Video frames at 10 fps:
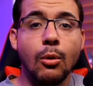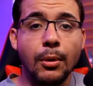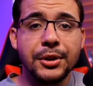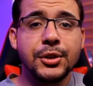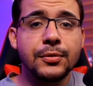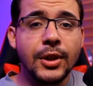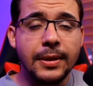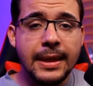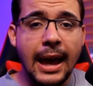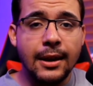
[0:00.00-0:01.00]
Once you've done
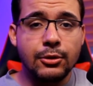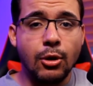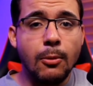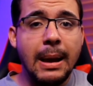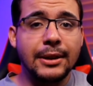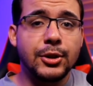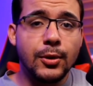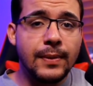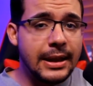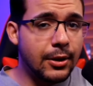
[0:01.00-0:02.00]
that, go back to your
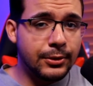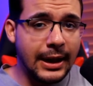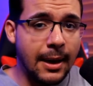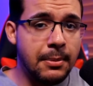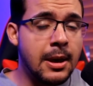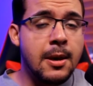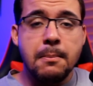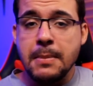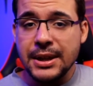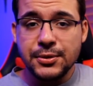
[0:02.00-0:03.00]
video tab,
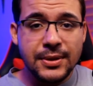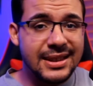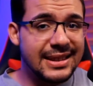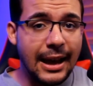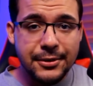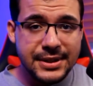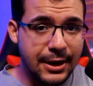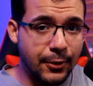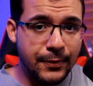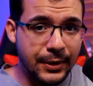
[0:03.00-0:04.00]
mess with the
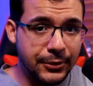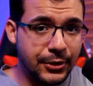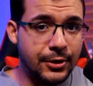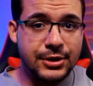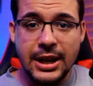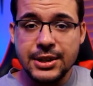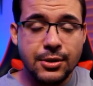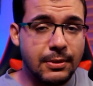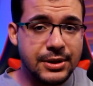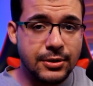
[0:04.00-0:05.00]
downscale filter, change the
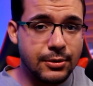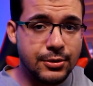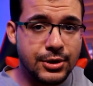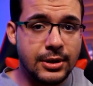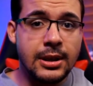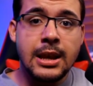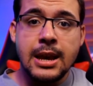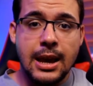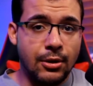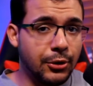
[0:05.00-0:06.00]
resolution,
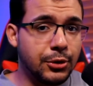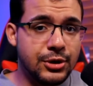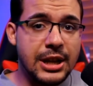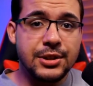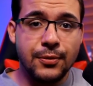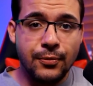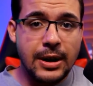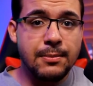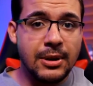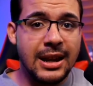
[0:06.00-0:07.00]
and also change the
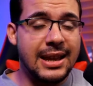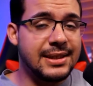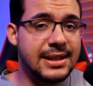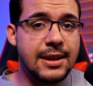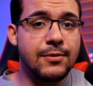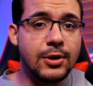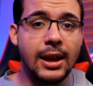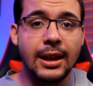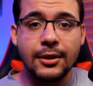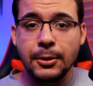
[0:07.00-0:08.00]
frame rate and see if you could
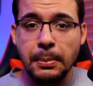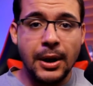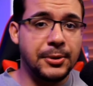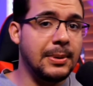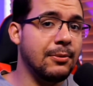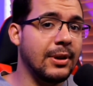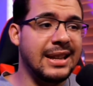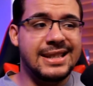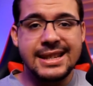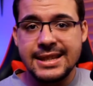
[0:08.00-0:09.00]
get it to possibly run at
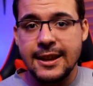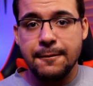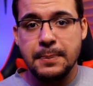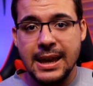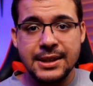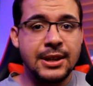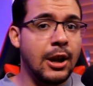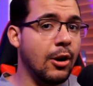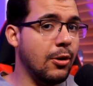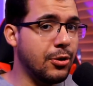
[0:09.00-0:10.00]
60 FPS
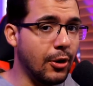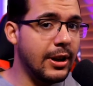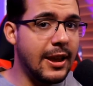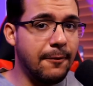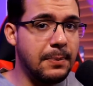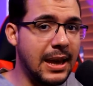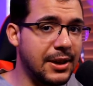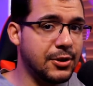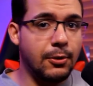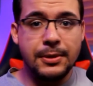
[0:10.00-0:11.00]
or 30
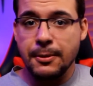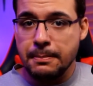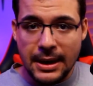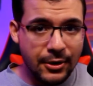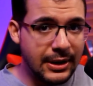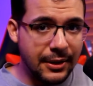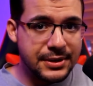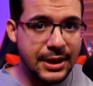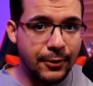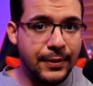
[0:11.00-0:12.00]
FPS or with a better
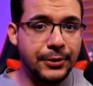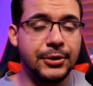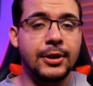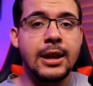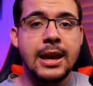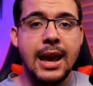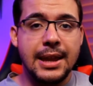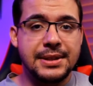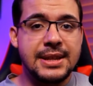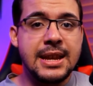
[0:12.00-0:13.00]
downscale filter, and
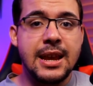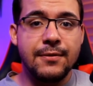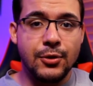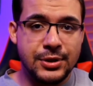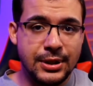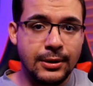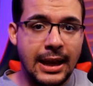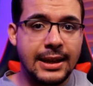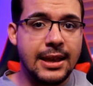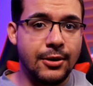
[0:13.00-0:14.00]
see if you're still
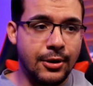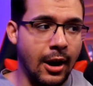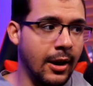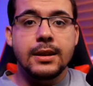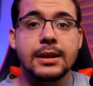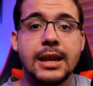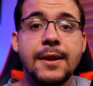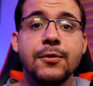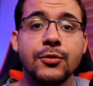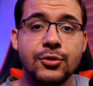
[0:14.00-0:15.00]
lagging or not.
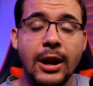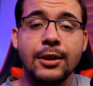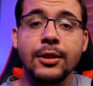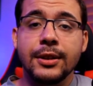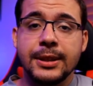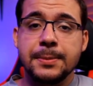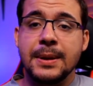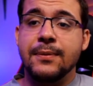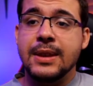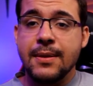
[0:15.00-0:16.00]
If you've tried all the tips
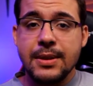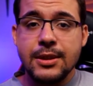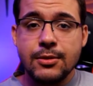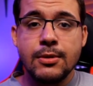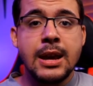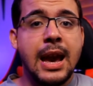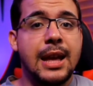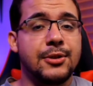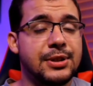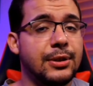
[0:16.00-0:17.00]
I've given you and
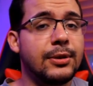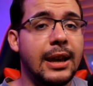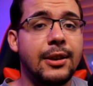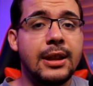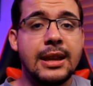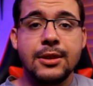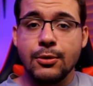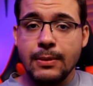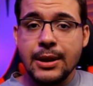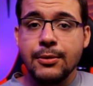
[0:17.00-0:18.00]
you're still getting either
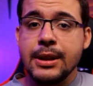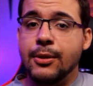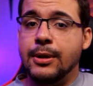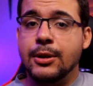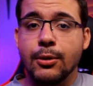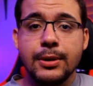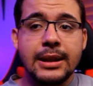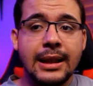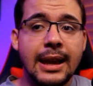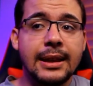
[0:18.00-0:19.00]
rendering or encoding
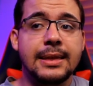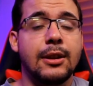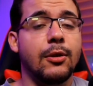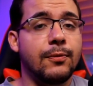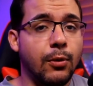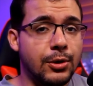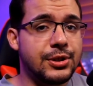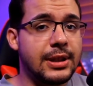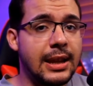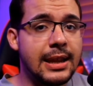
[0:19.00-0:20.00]
lag, then
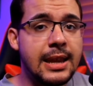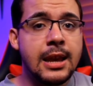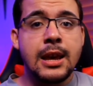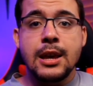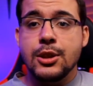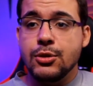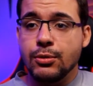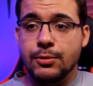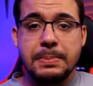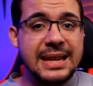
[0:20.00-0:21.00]
unfortunately
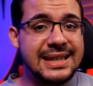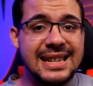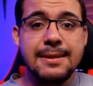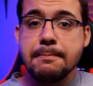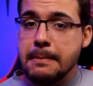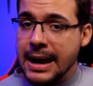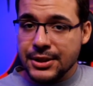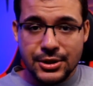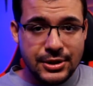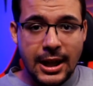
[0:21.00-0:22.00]
your PC might
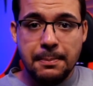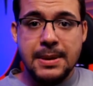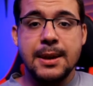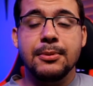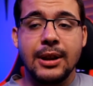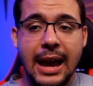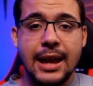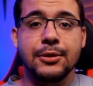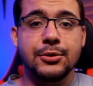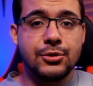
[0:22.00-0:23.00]
just not be able to
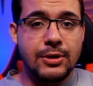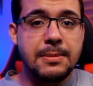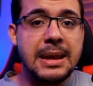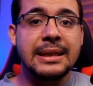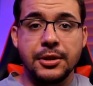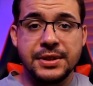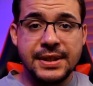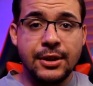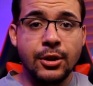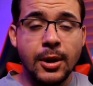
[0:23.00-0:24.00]
handle streaming.
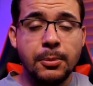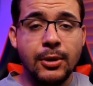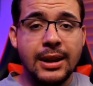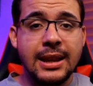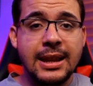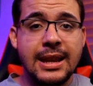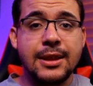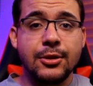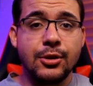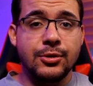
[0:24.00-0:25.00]
Consider upgrading
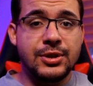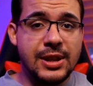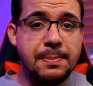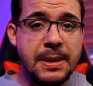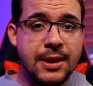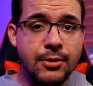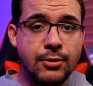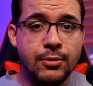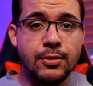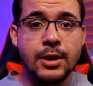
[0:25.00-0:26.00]
either your
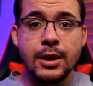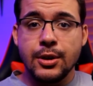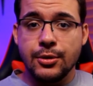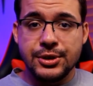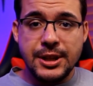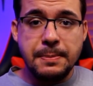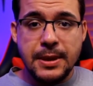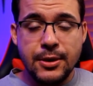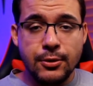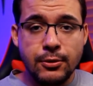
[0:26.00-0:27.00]
CPU, your
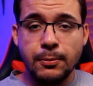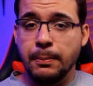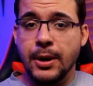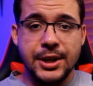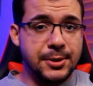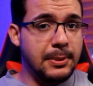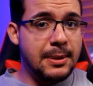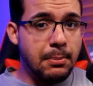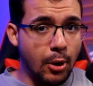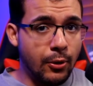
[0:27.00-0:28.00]
GPU, possibly
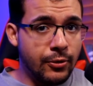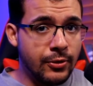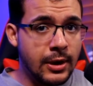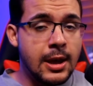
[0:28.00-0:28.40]
both.